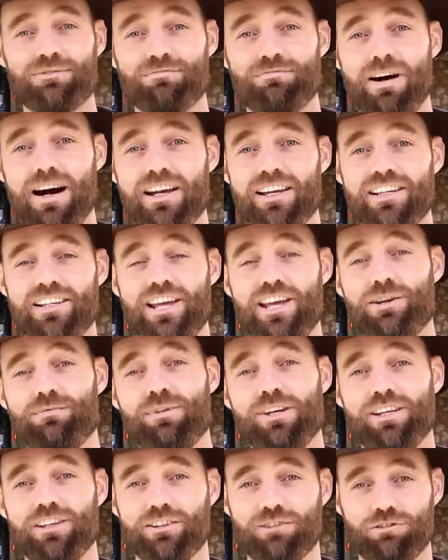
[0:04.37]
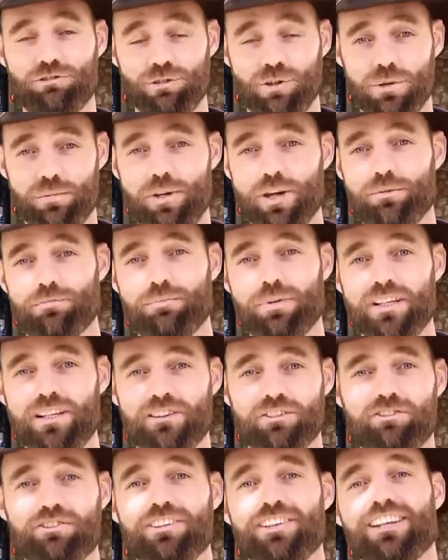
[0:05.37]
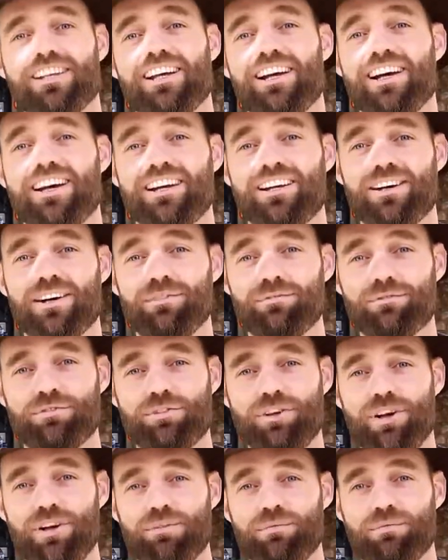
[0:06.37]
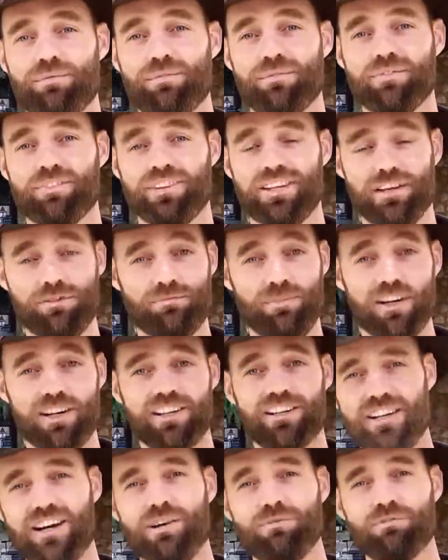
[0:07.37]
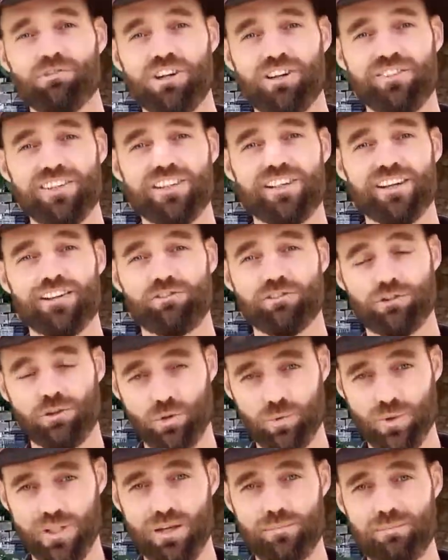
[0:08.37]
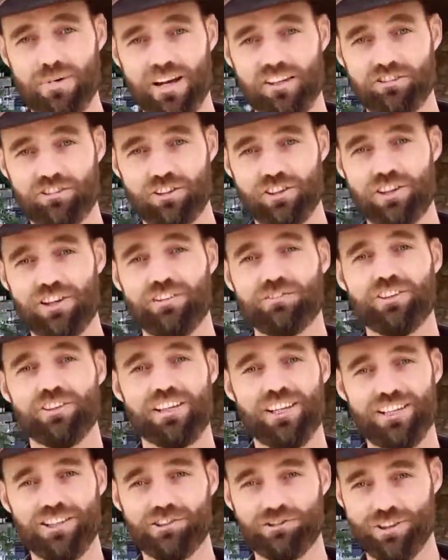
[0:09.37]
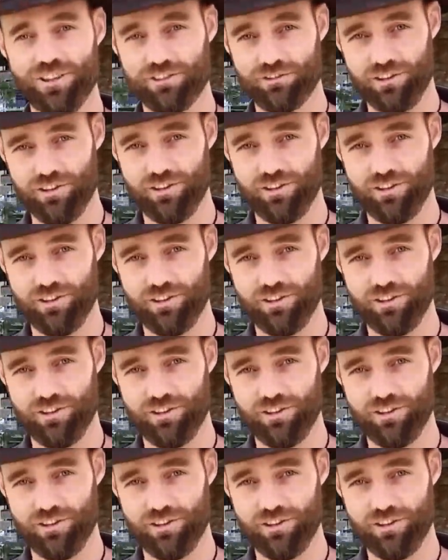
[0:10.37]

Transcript: My name is Torbjørn Petersen. I come from Denmark. I'm traveling as Goodwill Ambassador of the Danish Red